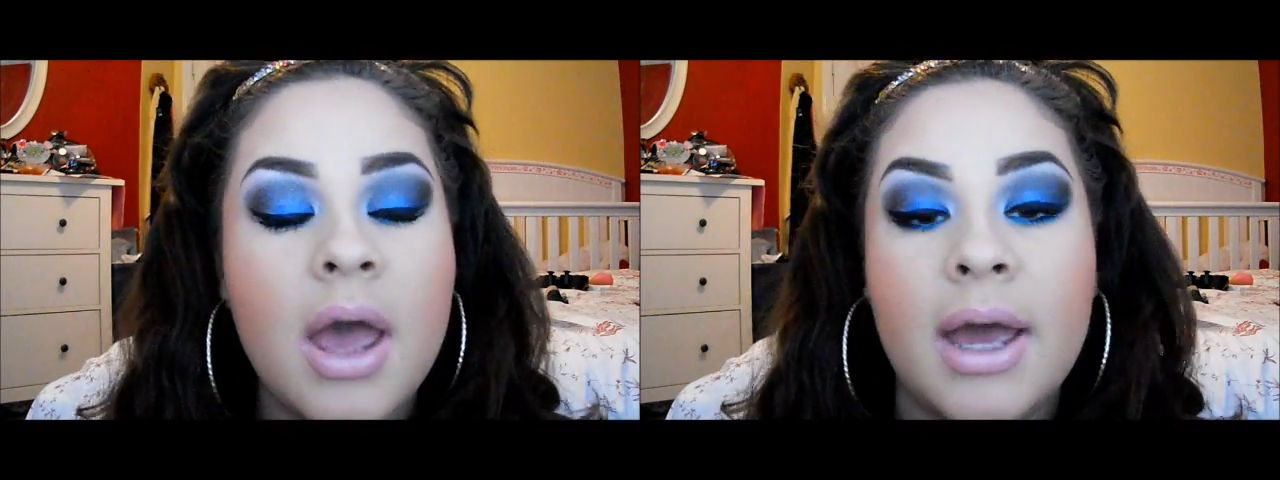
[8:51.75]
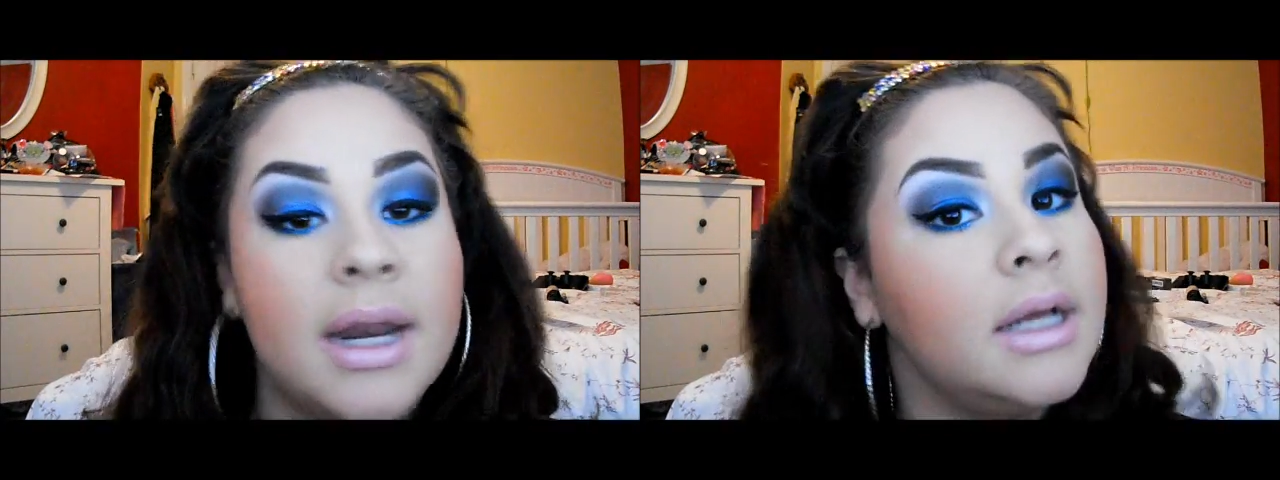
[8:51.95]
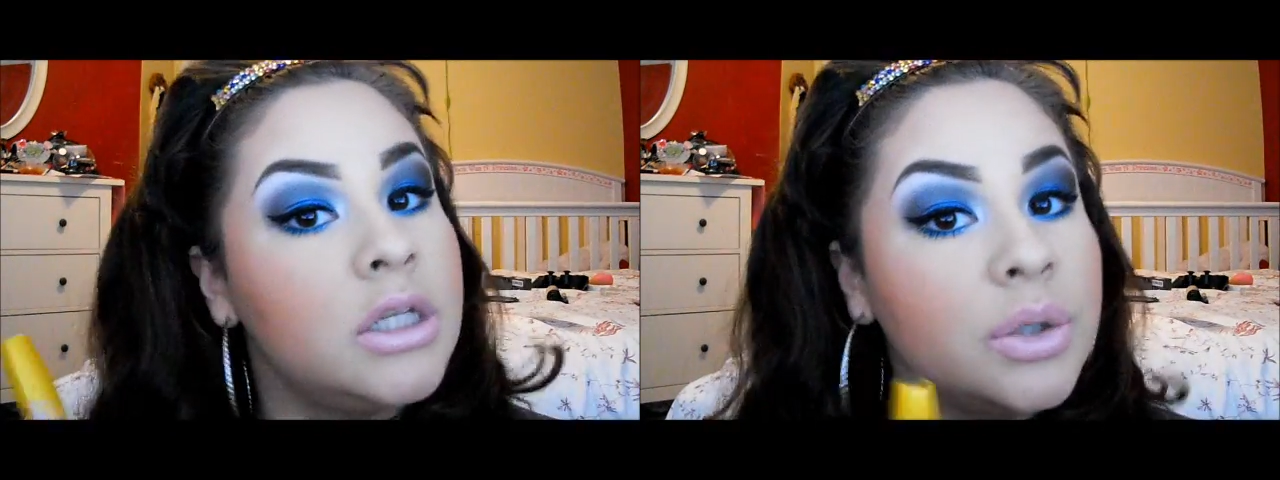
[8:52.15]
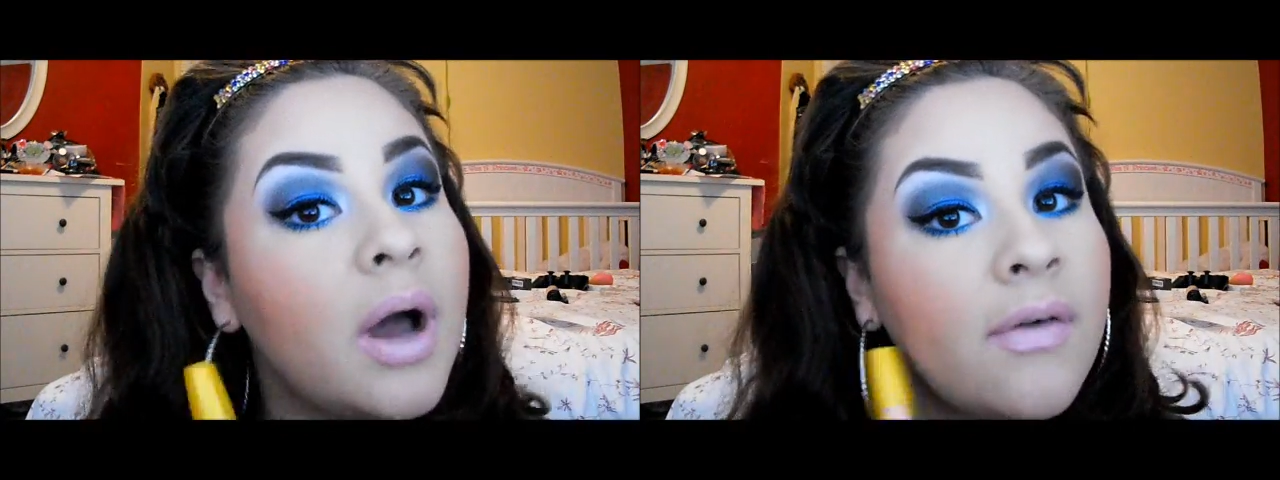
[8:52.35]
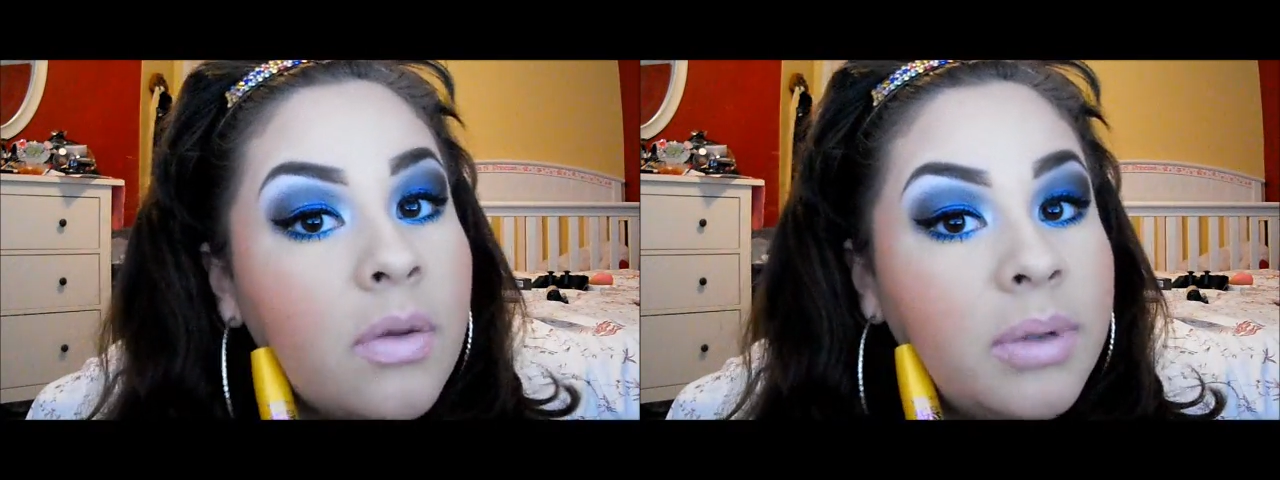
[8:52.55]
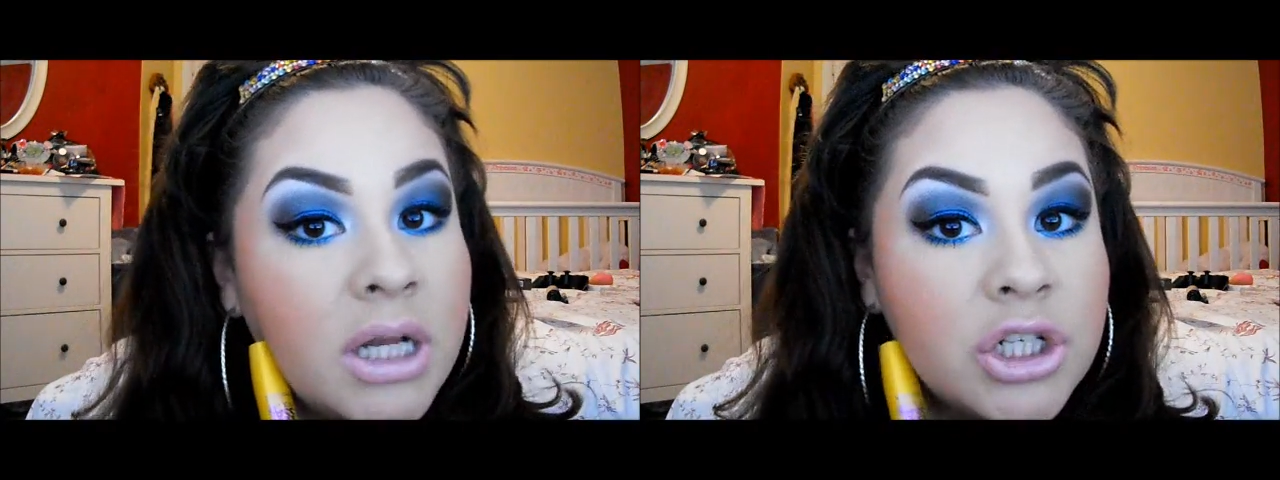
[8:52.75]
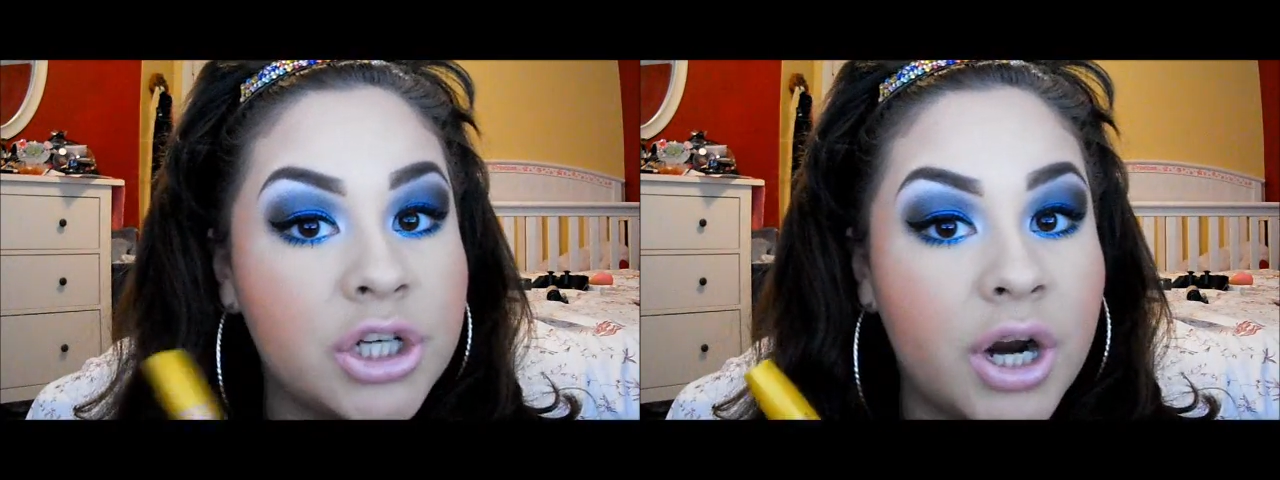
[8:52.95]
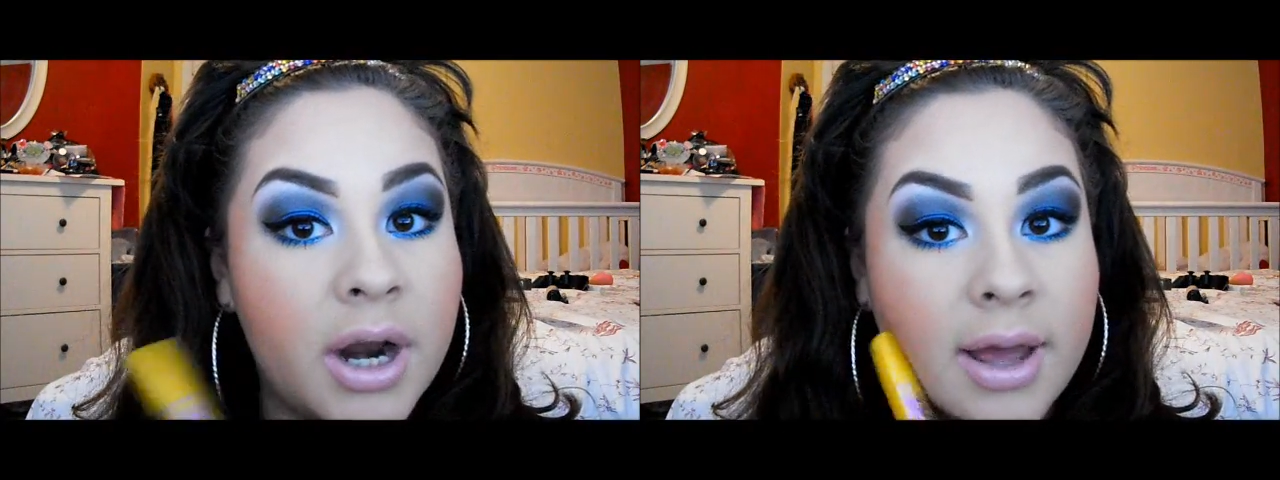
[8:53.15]
And I do have the
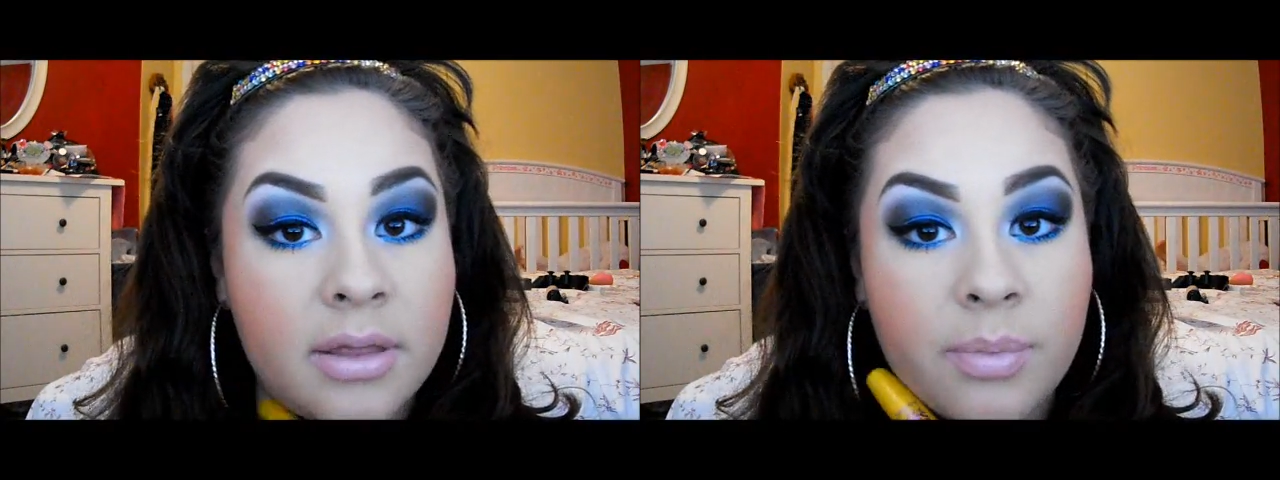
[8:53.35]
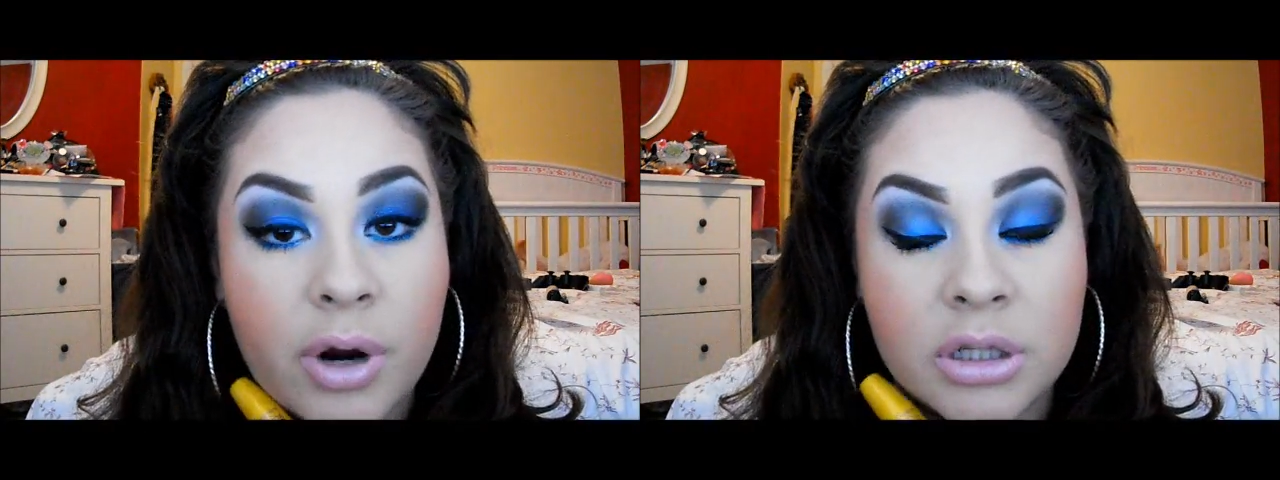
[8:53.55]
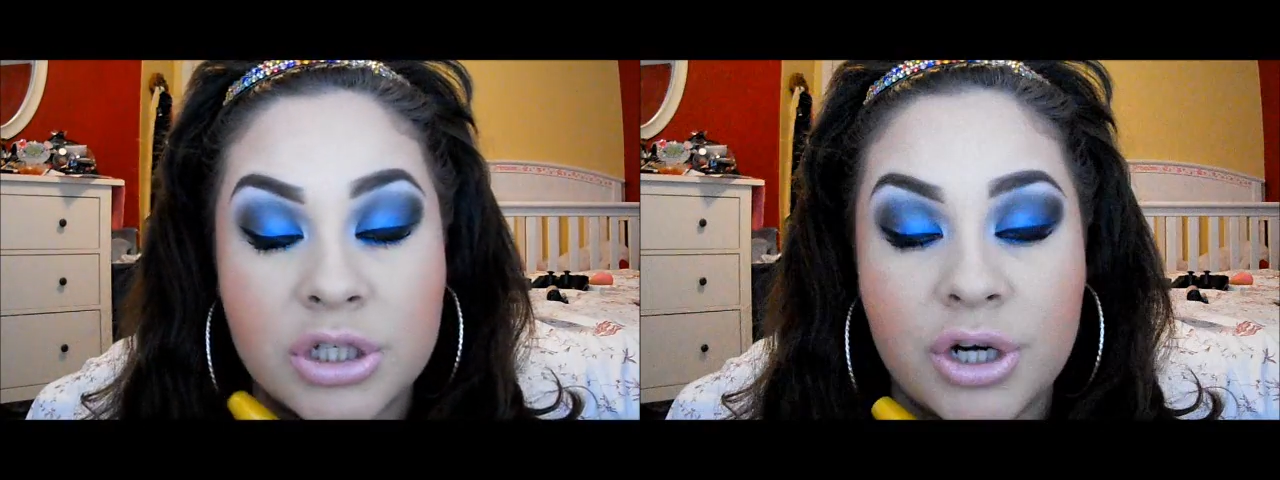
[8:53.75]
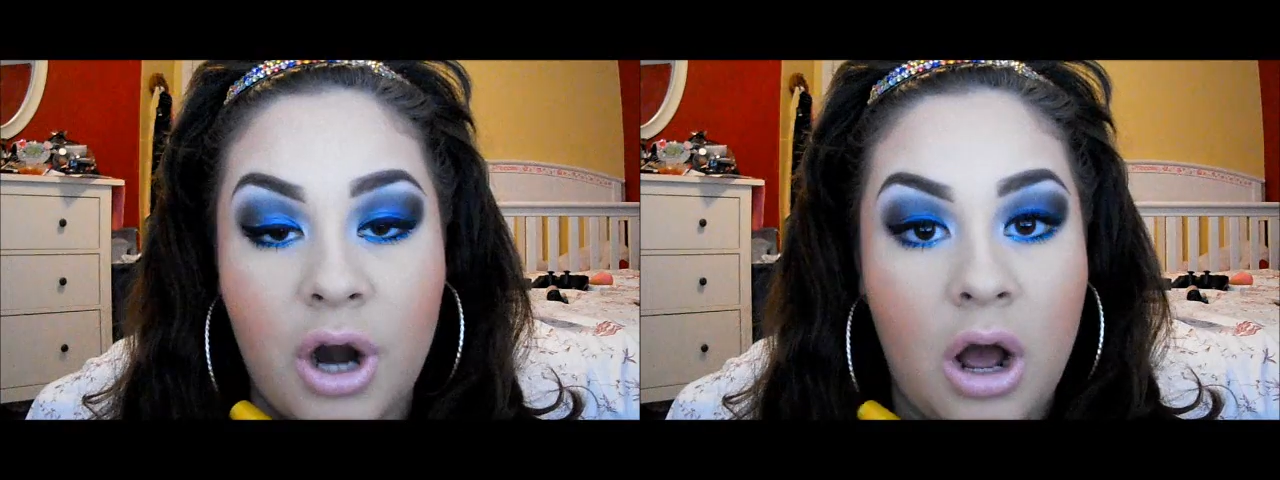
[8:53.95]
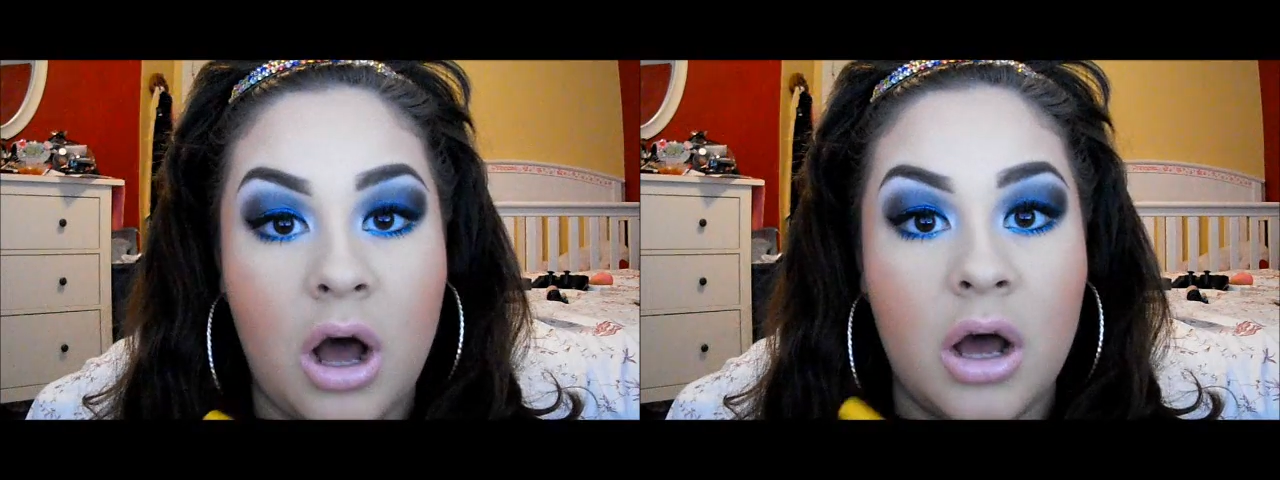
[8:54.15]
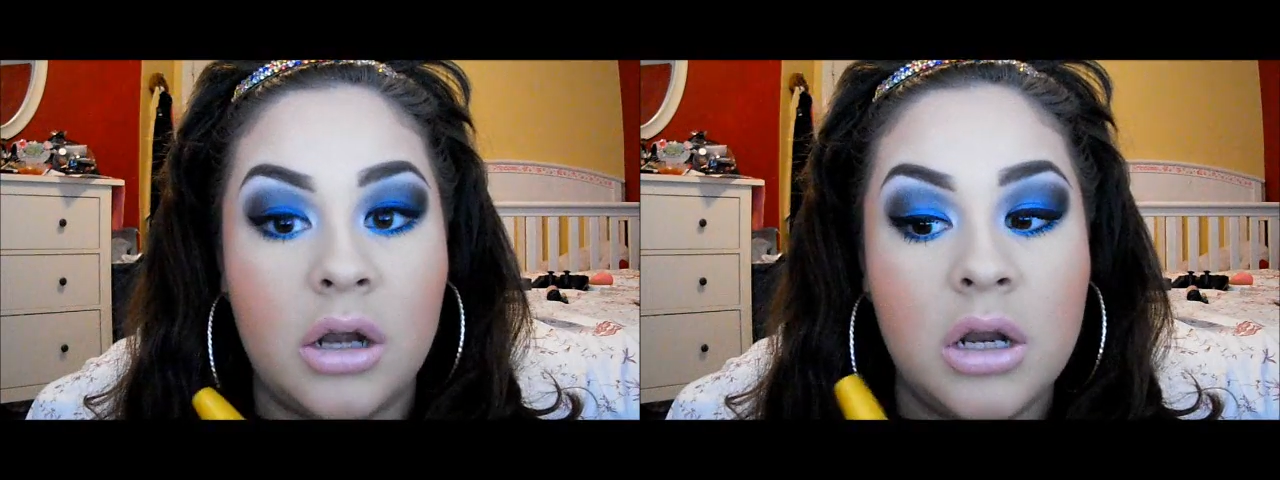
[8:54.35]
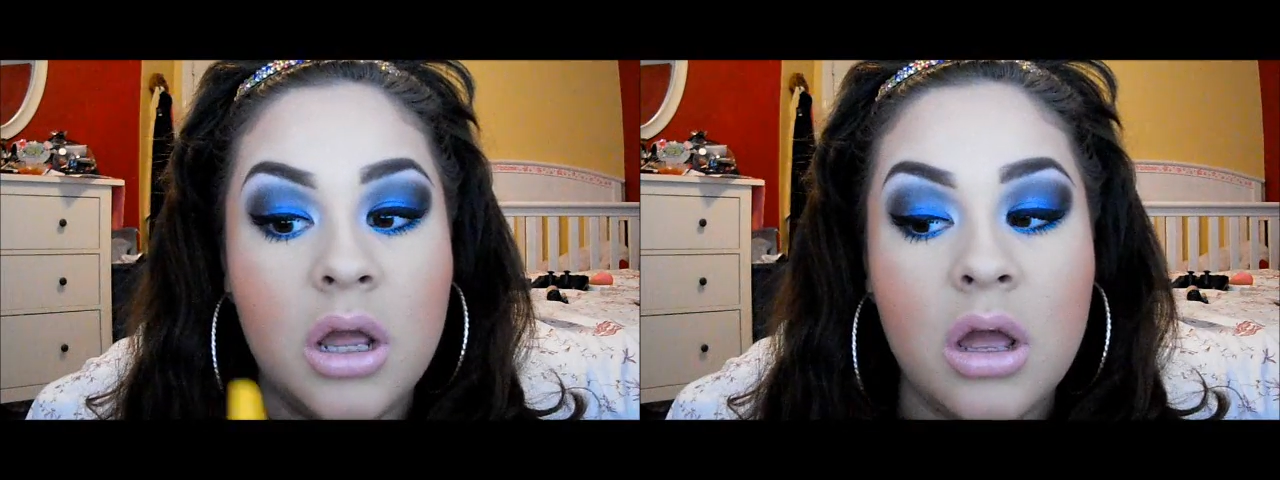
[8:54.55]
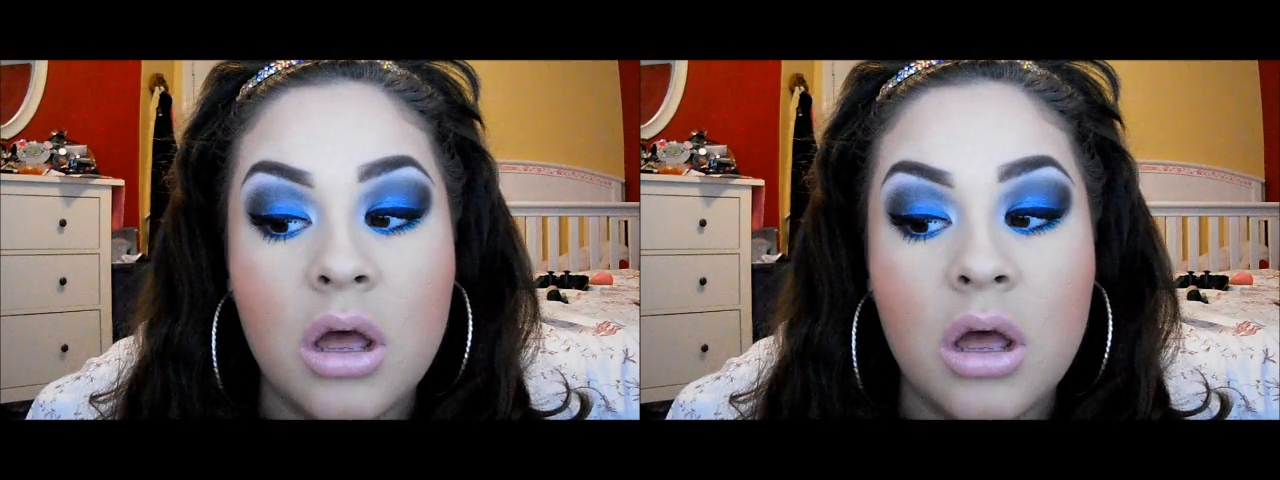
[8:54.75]
blusher and the bronzer on